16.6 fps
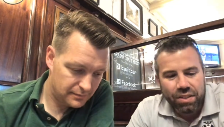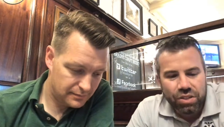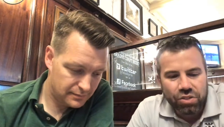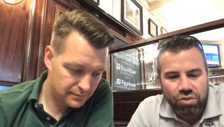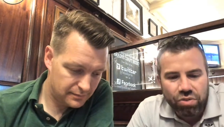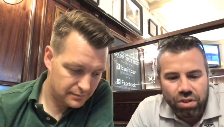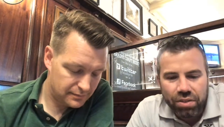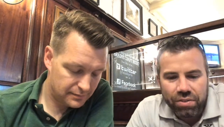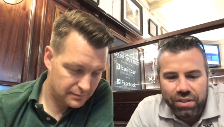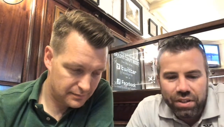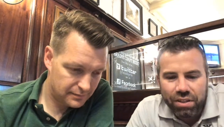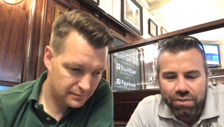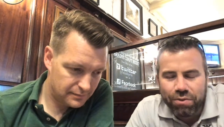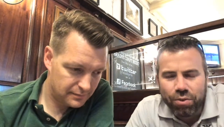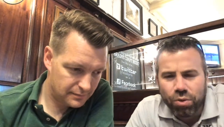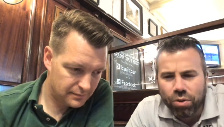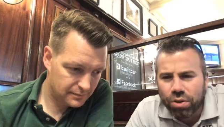Speaker 1: driving
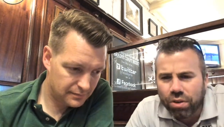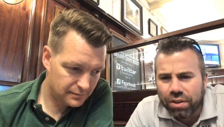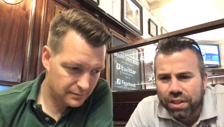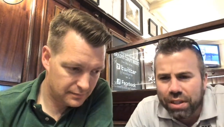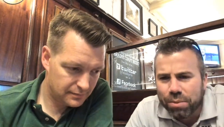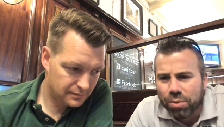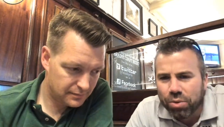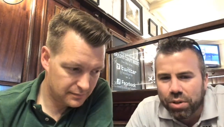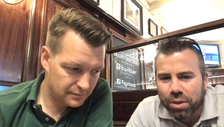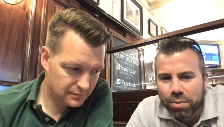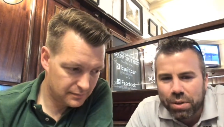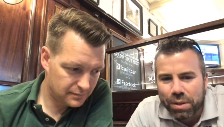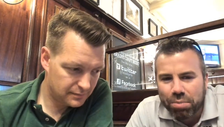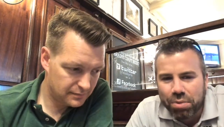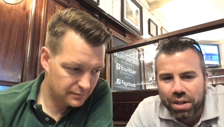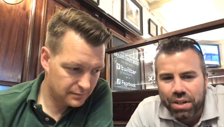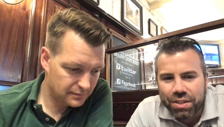at 4 o'clock in the morning when
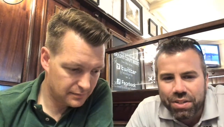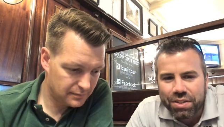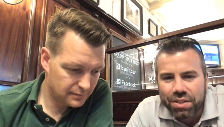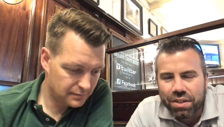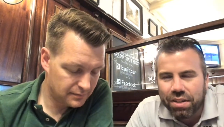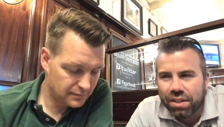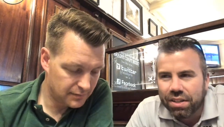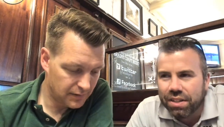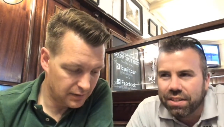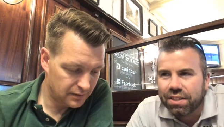your brain's tired is the